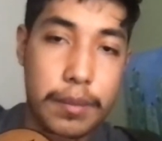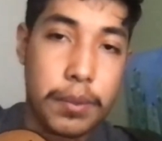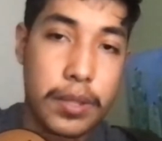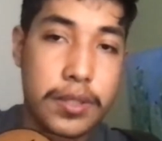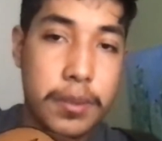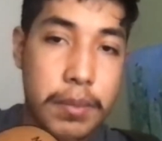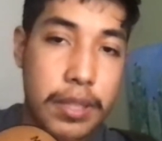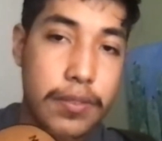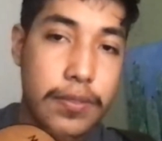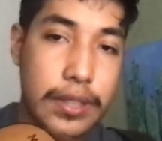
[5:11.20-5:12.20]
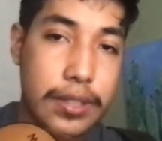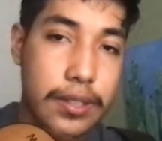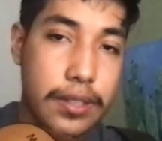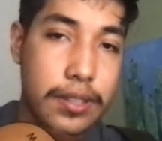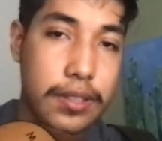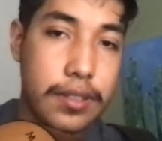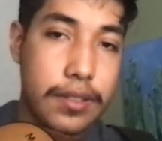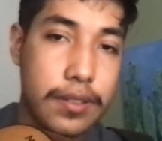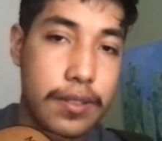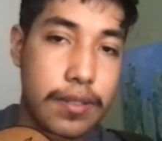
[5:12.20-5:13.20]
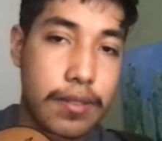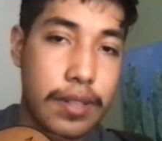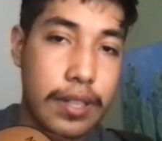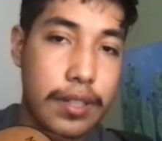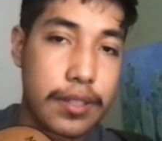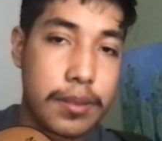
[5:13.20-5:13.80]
put your middle finger, right?